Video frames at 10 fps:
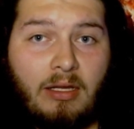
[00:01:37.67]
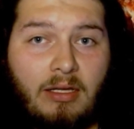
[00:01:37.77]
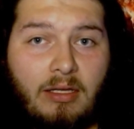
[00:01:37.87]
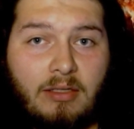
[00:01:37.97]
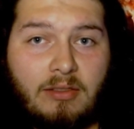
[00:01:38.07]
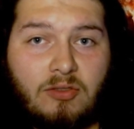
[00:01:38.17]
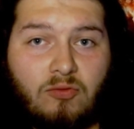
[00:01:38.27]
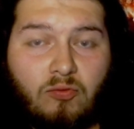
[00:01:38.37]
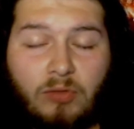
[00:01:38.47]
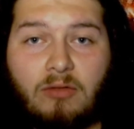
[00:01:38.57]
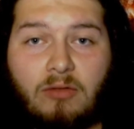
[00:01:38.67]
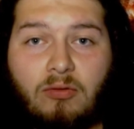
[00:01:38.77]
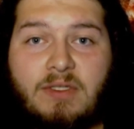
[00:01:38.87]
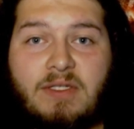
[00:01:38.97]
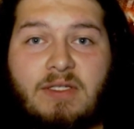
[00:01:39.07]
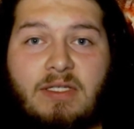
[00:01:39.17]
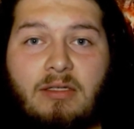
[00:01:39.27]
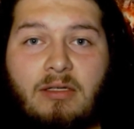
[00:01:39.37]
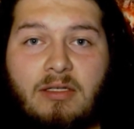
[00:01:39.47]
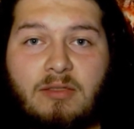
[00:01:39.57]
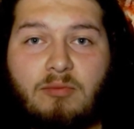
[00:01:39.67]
is really cool to see because,